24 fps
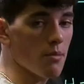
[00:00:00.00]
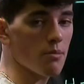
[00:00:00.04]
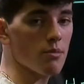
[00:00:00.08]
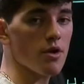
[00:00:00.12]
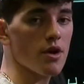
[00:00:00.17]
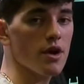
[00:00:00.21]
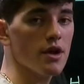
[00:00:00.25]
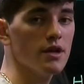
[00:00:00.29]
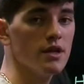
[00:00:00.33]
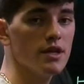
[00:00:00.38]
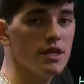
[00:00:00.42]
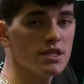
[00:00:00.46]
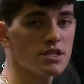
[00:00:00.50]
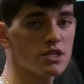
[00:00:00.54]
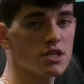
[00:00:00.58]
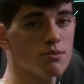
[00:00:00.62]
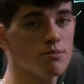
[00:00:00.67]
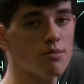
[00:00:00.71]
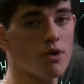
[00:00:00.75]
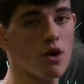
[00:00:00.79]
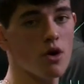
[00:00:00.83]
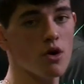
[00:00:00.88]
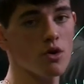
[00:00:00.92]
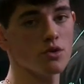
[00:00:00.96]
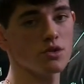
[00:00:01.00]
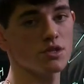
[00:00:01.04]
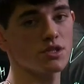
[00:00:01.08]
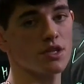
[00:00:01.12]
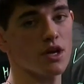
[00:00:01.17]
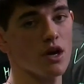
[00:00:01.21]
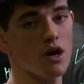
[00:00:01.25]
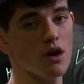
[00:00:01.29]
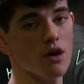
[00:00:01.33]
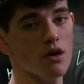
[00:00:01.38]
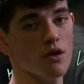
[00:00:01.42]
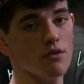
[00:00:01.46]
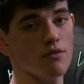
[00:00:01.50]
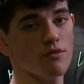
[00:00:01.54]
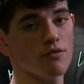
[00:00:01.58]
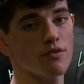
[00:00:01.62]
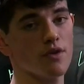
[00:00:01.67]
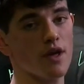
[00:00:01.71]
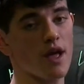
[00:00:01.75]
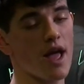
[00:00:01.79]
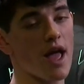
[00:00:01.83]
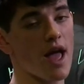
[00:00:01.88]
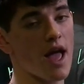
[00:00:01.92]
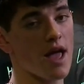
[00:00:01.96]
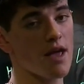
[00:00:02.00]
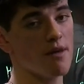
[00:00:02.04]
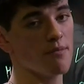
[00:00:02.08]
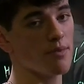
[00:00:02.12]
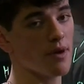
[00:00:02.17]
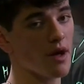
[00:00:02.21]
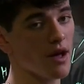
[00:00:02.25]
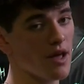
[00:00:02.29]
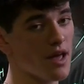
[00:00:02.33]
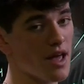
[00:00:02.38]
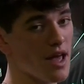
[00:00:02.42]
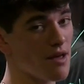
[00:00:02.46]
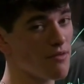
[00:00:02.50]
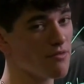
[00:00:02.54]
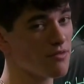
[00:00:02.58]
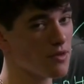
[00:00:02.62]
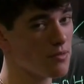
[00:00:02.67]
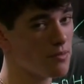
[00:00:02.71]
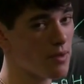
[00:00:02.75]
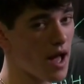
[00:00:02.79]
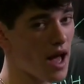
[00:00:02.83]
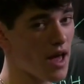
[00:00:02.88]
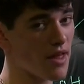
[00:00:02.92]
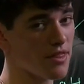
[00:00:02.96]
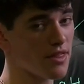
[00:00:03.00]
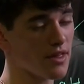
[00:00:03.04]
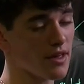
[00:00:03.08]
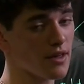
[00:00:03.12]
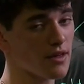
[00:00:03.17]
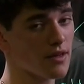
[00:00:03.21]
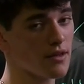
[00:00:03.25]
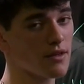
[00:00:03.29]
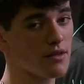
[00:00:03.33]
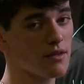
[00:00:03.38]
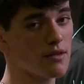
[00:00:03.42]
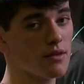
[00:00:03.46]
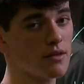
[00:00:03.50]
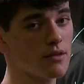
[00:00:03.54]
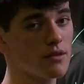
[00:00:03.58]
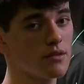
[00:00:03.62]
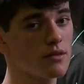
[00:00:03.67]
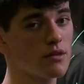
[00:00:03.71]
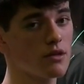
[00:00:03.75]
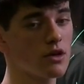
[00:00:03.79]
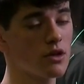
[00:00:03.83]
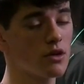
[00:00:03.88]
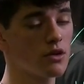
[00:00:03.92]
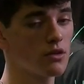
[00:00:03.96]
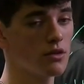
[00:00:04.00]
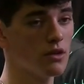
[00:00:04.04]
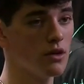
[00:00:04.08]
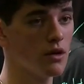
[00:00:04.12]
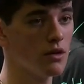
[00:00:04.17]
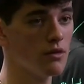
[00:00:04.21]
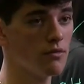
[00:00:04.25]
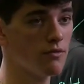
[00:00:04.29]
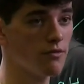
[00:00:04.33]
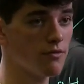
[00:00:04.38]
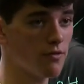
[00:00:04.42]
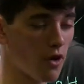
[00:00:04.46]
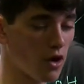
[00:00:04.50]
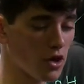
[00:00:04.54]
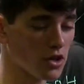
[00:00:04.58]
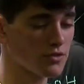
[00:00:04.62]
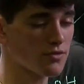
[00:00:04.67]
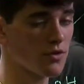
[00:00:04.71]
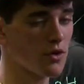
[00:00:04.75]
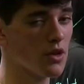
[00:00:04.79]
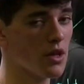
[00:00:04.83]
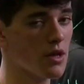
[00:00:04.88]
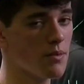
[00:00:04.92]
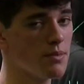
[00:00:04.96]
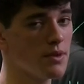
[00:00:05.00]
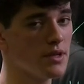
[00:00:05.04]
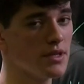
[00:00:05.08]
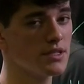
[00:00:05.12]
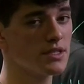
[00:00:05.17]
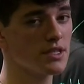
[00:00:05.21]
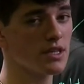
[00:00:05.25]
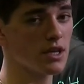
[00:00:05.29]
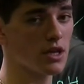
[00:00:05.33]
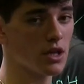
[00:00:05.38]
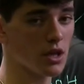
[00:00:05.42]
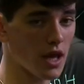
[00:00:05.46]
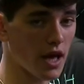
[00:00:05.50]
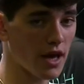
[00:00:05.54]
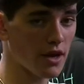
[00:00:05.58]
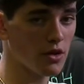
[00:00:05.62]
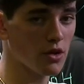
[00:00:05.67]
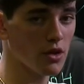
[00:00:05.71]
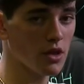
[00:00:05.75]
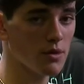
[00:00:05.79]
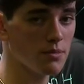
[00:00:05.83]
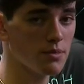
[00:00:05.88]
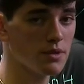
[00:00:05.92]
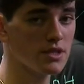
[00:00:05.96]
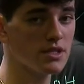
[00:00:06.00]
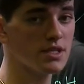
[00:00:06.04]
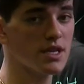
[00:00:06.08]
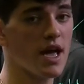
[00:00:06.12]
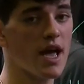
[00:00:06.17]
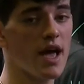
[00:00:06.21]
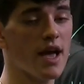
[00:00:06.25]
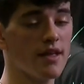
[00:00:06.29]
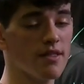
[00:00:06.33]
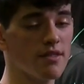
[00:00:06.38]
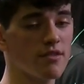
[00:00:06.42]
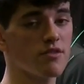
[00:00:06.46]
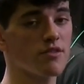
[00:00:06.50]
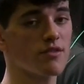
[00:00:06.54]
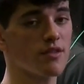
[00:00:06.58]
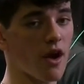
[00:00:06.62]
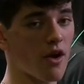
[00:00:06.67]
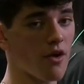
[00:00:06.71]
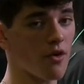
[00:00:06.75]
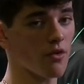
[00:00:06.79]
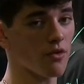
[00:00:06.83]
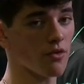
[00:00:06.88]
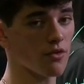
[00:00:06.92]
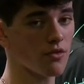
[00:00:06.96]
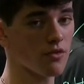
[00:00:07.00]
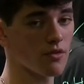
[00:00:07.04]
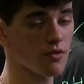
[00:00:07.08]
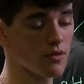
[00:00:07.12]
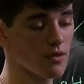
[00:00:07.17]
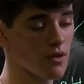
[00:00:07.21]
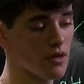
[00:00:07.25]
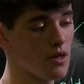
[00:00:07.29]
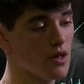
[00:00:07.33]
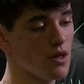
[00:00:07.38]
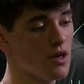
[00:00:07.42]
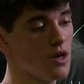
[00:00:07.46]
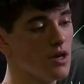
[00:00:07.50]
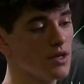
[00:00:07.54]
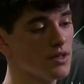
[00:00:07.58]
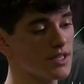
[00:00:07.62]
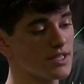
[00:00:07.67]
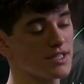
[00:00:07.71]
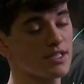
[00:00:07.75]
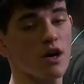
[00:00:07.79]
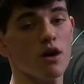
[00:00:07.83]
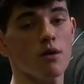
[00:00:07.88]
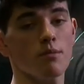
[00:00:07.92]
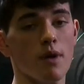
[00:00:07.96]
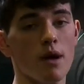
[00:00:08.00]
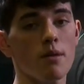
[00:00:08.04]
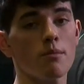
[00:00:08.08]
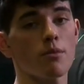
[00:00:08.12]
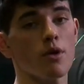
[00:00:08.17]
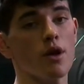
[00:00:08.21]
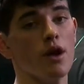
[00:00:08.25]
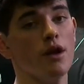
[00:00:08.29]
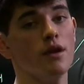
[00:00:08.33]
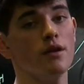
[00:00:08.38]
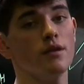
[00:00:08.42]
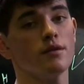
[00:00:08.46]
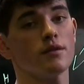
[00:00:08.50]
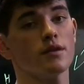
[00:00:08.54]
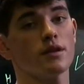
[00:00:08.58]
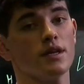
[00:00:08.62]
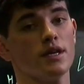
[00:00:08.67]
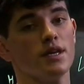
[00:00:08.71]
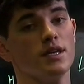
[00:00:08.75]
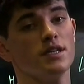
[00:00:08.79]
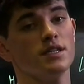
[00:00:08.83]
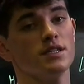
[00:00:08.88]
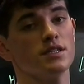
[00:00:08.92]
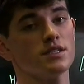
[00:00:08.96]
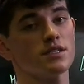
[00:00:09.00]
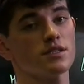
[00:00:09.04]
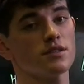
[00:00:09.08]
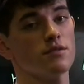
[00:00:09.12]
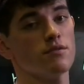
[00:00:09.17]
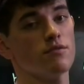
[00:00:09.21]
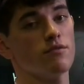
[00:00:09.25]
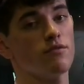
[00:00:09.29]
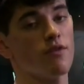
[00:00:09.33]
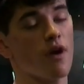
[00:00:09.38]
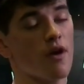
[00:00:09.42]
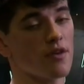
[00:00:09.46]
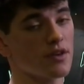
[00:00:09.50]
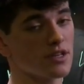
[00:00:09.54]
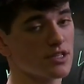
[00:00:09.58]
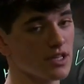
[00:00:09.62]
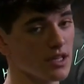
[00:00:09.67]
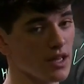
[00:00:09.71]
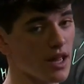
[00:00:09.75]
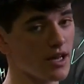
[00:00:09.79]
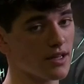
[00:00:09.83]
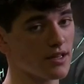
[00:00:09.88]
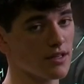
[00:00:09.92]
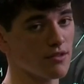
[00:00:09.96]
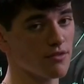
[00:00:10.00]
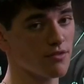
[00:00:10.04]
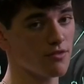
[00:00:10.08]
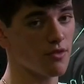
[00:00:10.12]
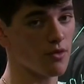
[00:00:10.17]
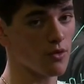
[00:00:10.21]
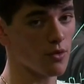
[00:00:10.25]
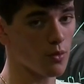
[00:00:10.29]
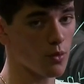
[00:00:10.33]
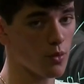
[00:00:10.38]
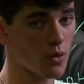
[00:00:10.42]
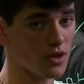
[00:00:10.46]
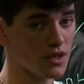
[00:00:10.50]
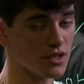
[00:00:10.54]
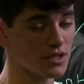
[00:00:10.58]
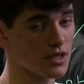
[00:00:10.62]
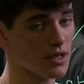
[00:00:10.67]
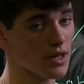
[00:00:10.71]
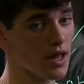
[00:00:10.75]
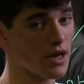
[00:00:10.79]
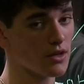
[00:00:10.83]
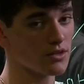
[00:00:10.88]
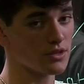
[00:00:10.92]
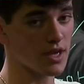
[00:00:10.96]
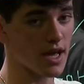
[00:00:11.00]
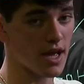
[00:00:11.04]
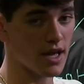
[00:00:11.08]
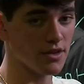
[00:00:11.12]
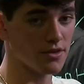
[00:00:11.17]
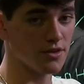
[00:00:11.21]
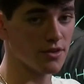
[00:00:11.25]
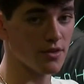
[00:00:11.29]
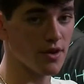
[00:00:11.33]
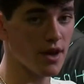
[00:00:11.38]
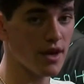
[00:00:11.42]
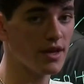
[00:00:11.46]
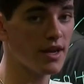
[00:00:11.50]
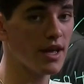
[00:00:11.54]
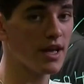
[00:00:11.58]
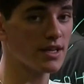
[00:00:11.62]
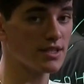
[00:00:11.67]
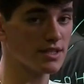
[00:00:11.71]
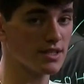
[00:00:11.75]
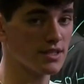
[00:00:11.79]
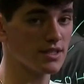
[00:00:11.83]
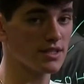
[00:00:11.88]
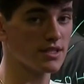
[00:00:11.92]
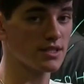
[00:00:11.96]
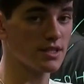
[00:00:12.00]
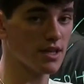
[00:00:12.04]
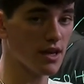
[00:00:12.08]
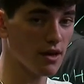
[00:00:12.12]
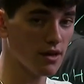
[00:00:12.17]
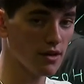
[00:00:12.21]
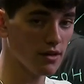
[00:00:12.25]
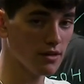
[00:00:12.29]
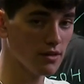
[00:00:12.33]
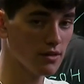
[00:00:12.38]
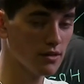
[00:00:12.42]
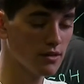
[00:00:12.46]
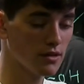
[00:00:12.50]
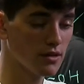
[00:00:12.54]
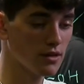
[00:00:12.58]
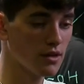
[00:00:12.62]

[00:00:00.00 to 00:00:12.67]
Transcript: membrane is composed of amphipathic phospholipids, glycolipids, and sterols. The cell membrane is very selective for what is allowed to enter and exit the cell,